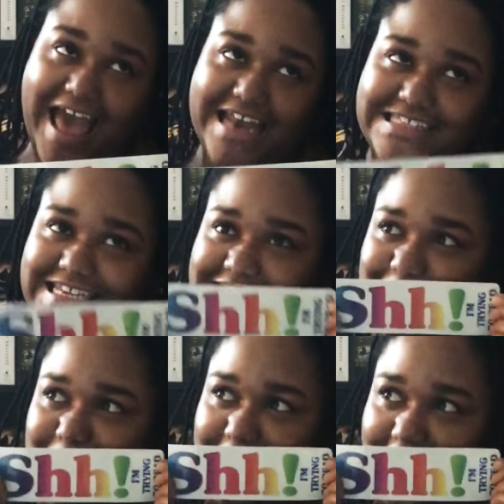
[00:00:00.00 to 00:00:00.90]
kind of says
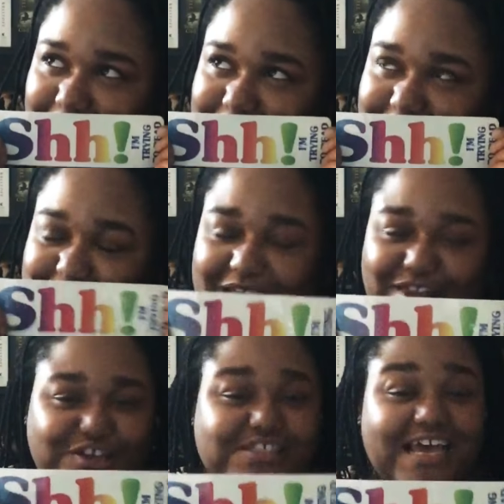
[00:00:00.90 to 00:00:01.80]
something else.
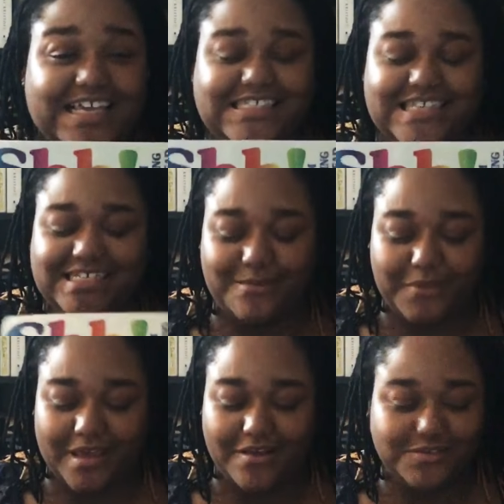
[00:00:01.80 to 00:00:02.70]
Looks like it says
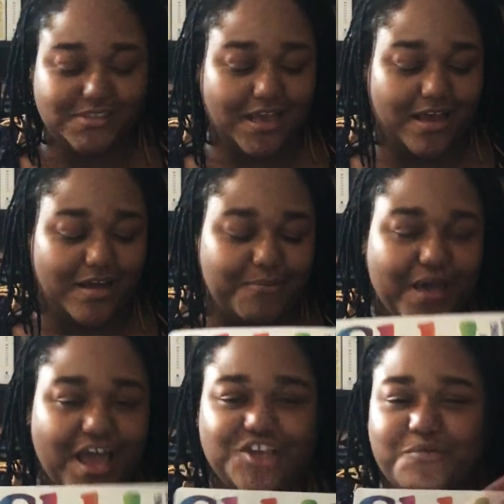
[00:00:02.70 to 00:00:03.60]
something else.
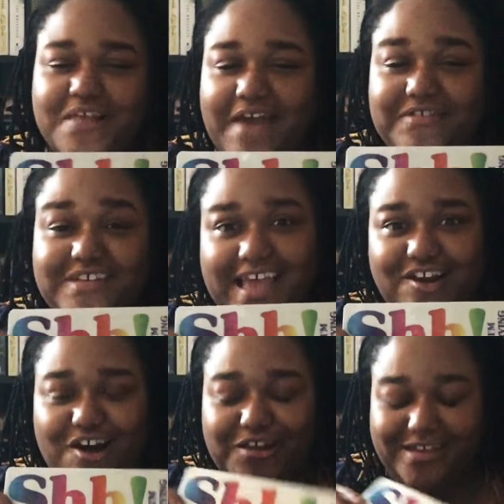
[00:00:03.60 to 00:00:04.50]
You really have to take
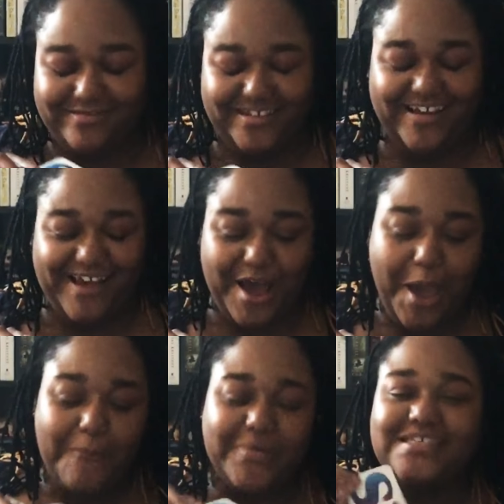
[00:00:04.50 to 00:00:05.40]
it all in.
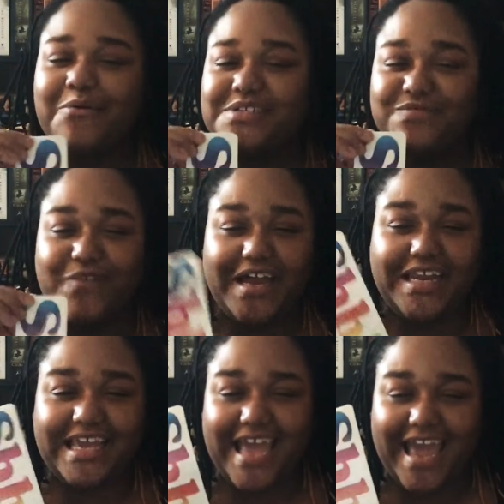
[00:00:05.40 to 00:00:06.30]
But it's always
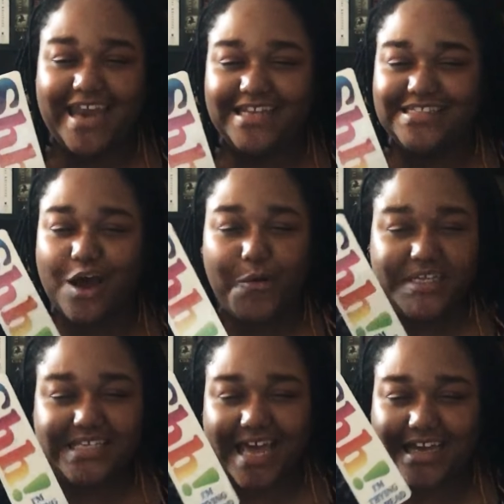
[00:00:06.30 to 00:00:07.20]
funny, and it's
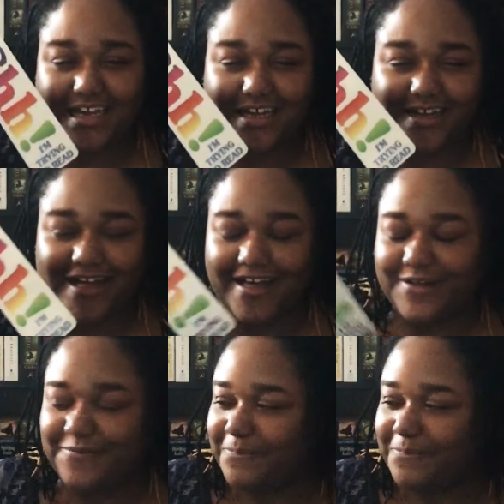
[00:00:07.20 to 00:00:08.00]
always like a